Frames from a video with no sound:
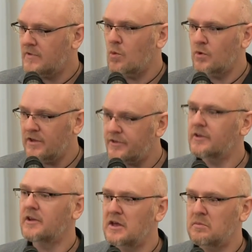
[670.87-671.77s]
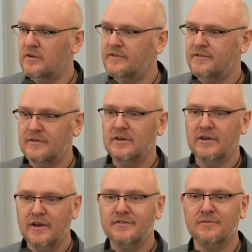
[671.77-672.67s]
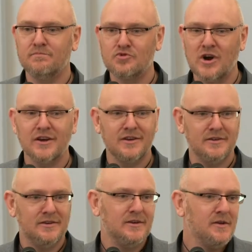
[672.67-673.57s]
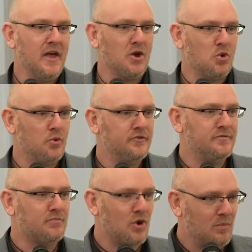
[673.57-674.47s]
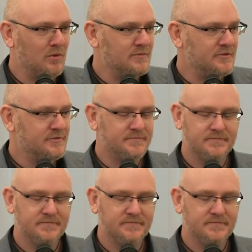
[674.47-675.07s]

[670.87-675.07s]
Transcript: and we think cannabis is a drug that causes problems.